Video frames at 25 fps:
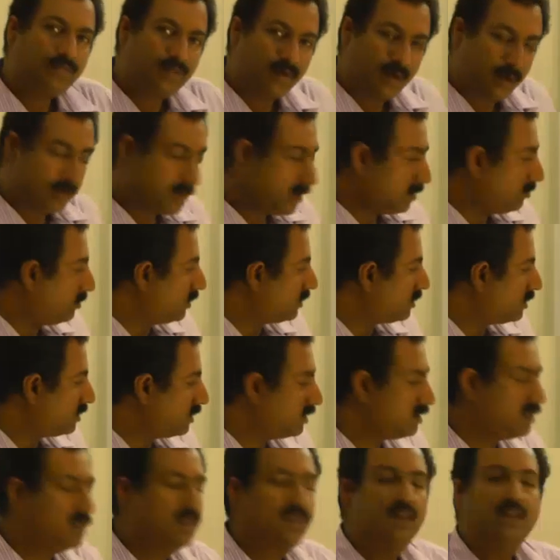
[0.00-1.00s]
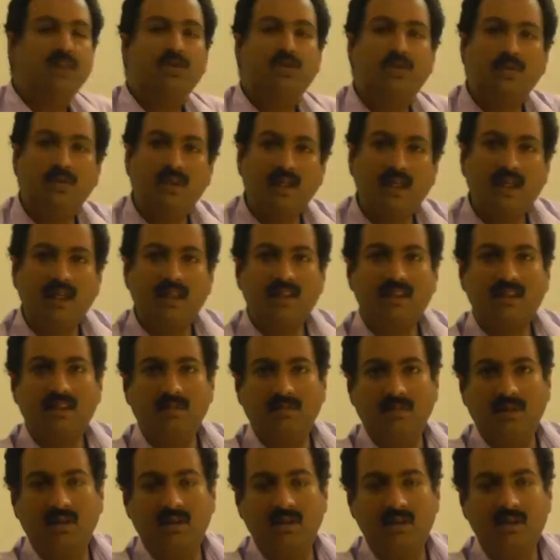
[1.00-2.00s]
from the business to the
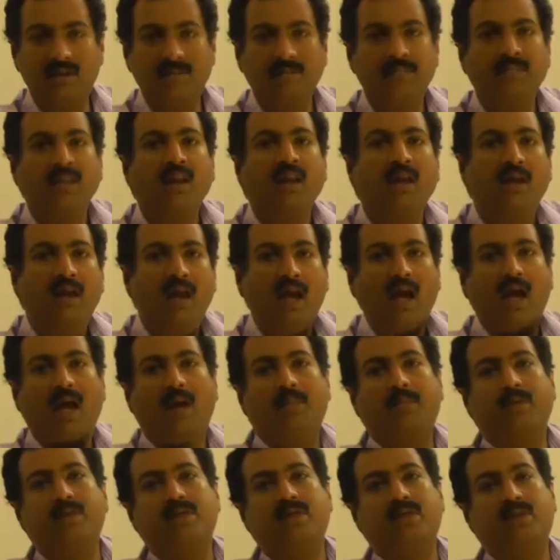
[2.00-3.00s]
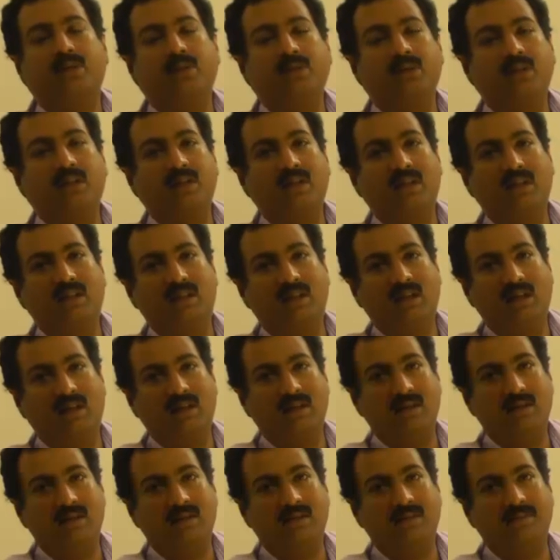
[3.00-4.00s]
customers happens through the
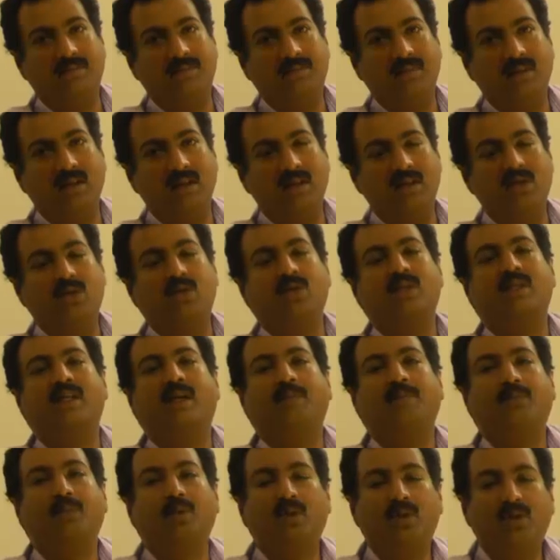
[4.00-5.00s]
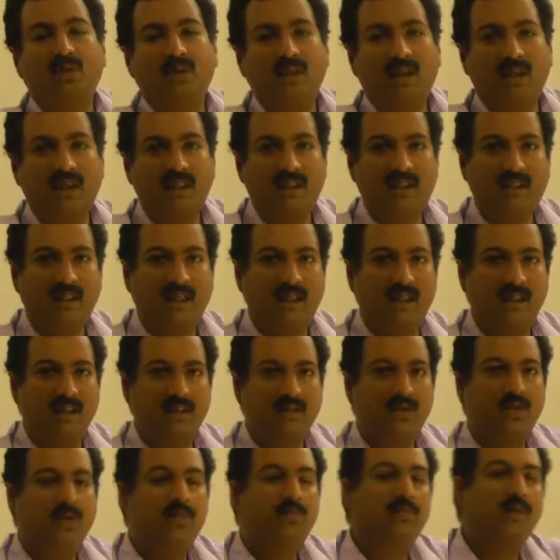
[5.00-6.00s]
retailers. So support to the
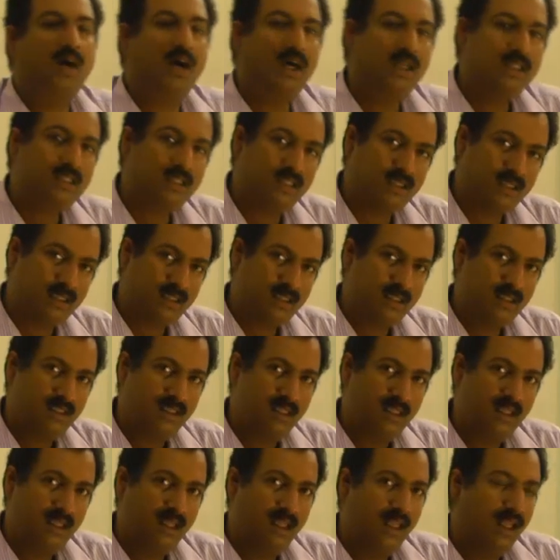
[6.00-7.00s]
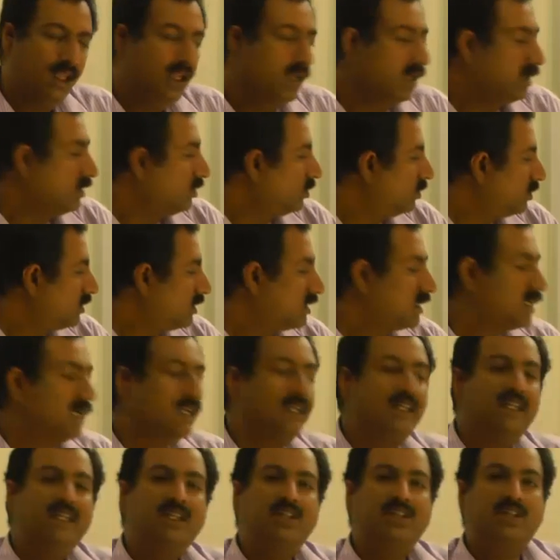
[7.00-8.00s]
retailers, good margins, good
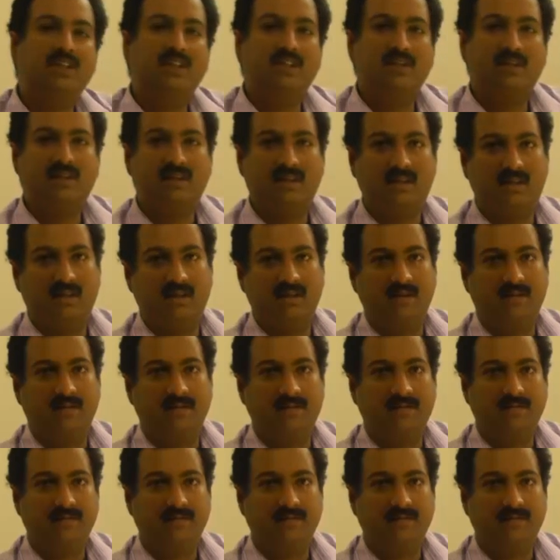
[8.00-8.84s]
conditions,